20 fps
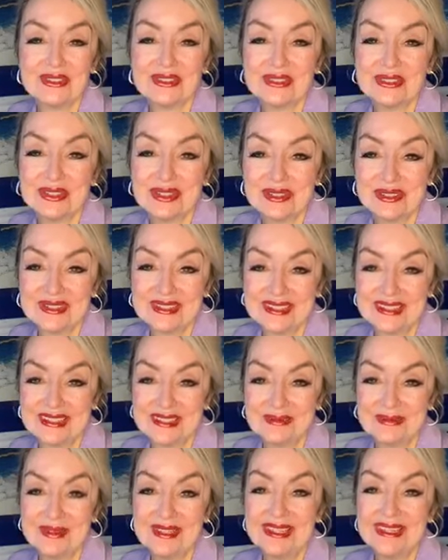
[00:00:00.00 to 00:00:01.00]
Just turn to
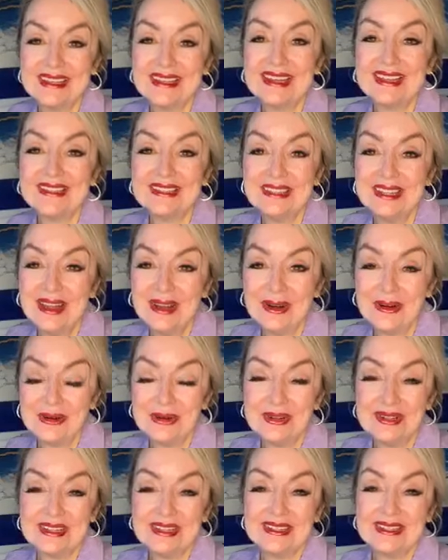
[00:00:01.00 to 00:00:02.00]
Him and
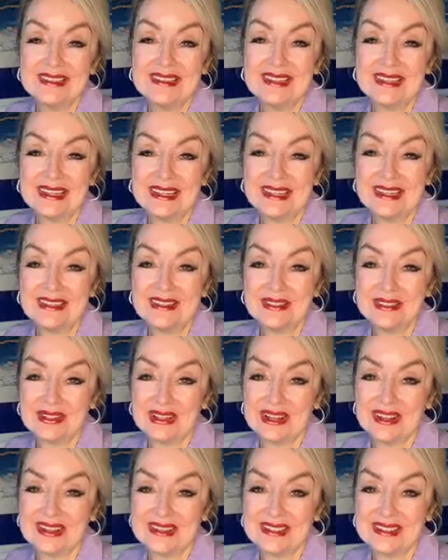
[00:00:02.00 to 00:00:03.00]
know that He
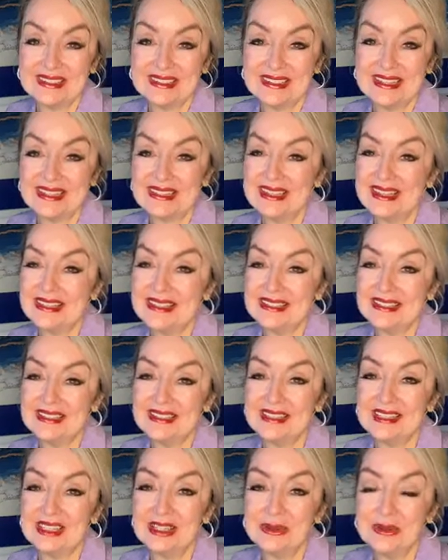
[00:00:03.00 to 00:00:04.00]
is God and that,
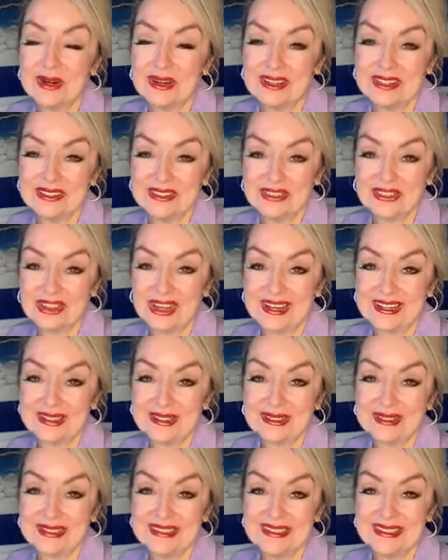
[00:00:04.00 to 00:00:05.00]
that you are His
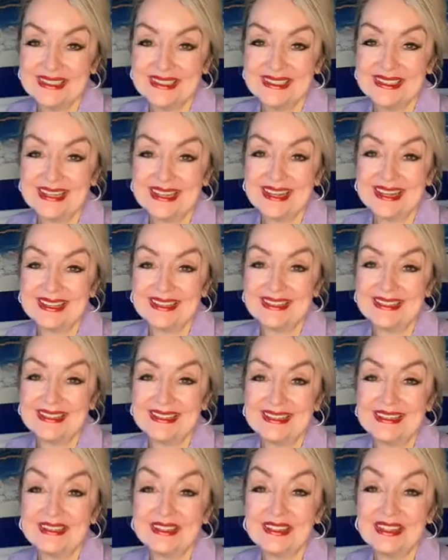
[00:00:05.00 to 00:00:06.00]
child.
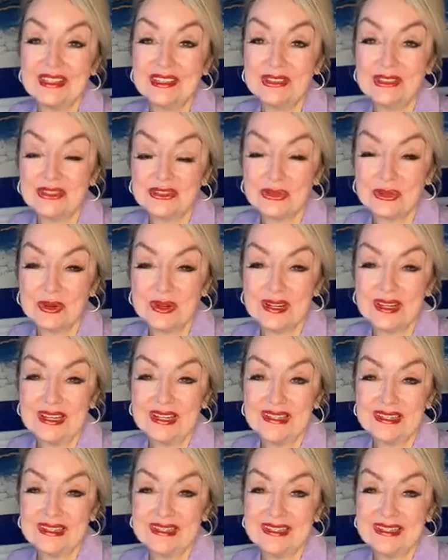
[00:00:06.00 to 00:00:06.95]
And it's His joy